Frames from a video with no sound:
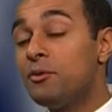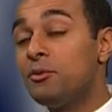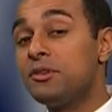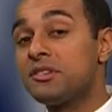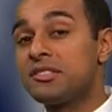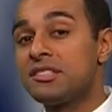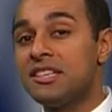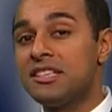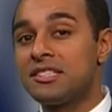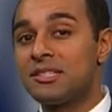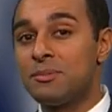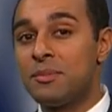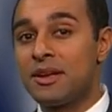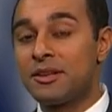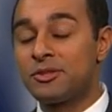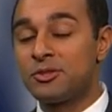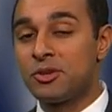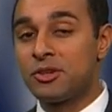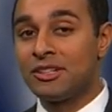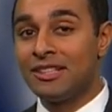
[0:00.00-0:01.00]
we'll see some
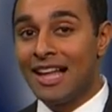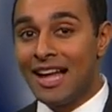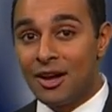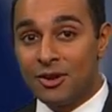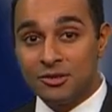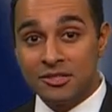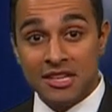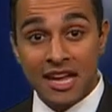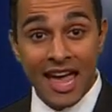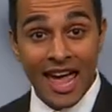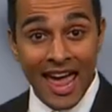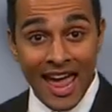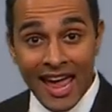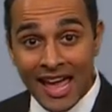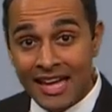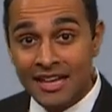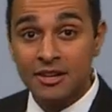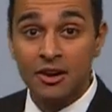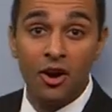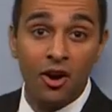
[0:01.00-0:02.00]
extra clouds
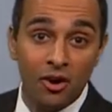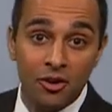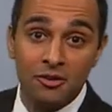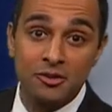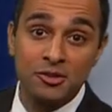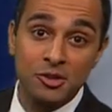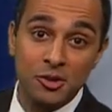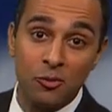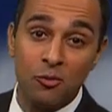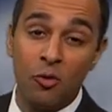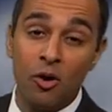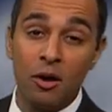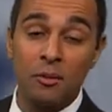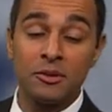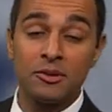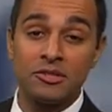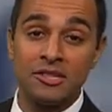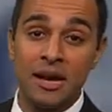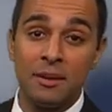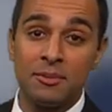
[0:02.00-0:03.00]
and also
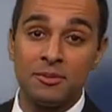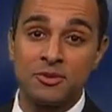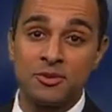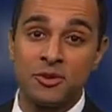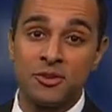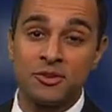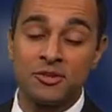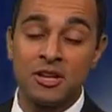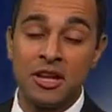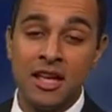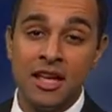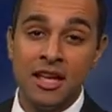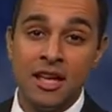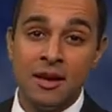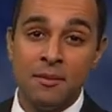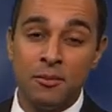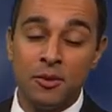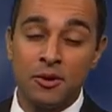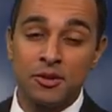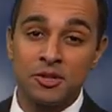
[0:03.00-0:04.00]
warmer temperatures
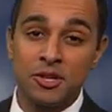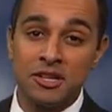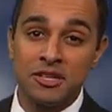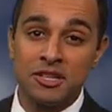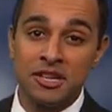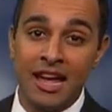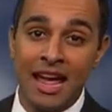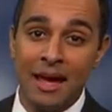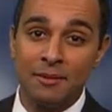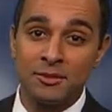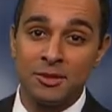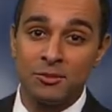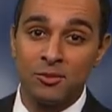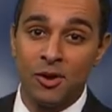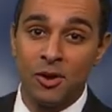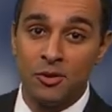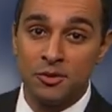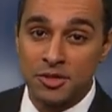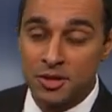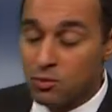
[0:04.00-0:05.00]
push into Hampton
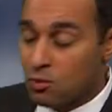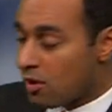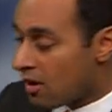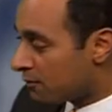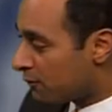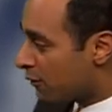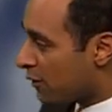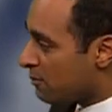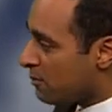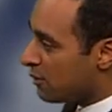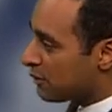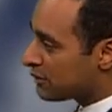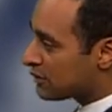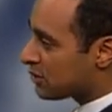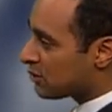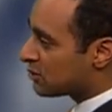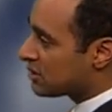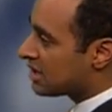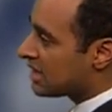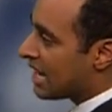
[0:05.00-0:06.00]
Roads. A warm front moves
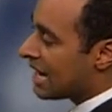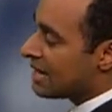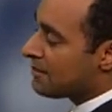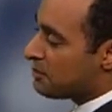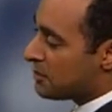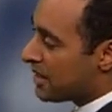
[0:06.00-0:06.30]
through tonight.